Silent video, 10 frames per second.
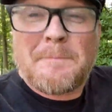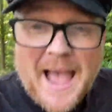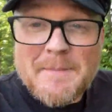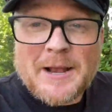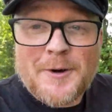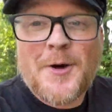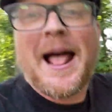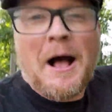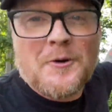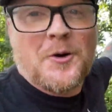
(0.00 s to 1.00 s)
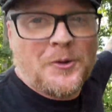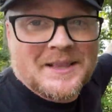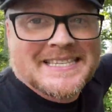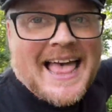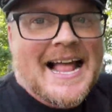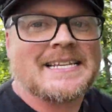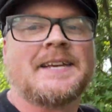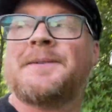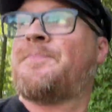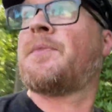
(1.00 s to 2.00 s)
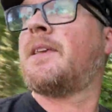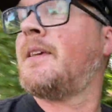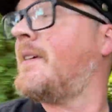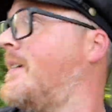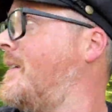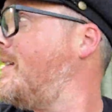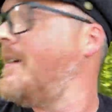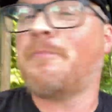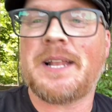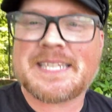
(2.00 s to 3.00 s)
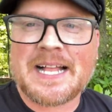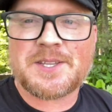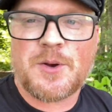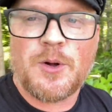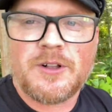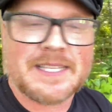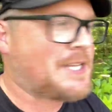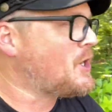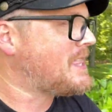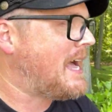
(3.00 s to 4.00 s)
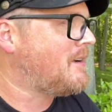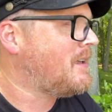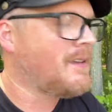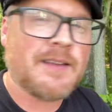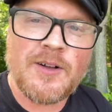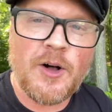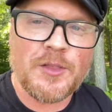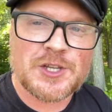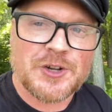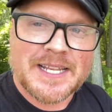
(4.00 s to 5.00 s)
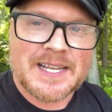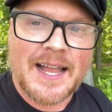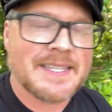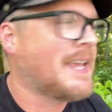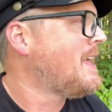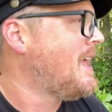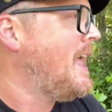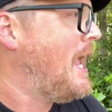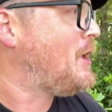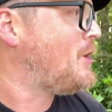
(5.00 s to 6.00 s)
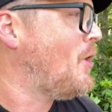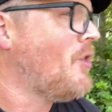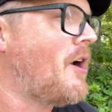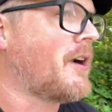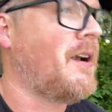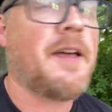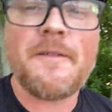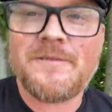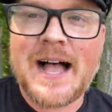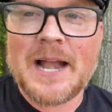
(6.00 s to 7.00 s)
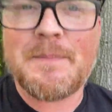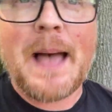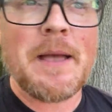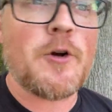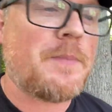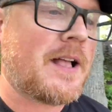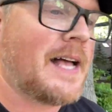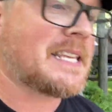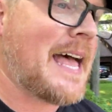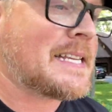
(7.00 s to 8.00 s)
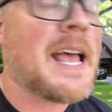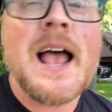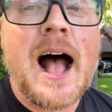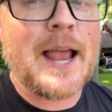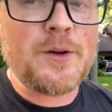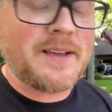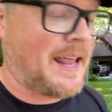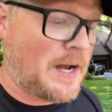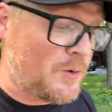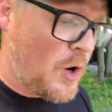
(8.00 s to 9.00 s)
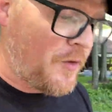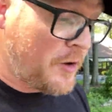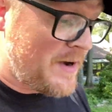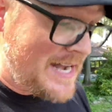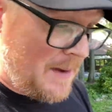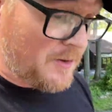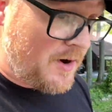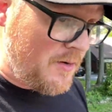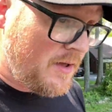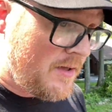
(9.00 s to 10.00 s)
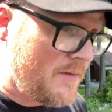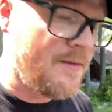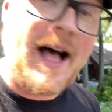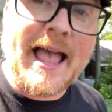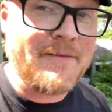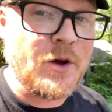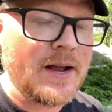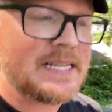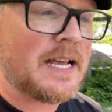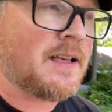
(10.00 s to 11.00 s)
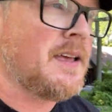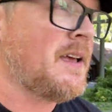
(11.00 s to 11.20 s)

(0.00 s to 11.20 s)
Batman Road? How cool is that? But it's not so cool because they took down all the street signs and you can no longer find Batman Road because of that. I don't know if they're going to rename the road. I have no idea.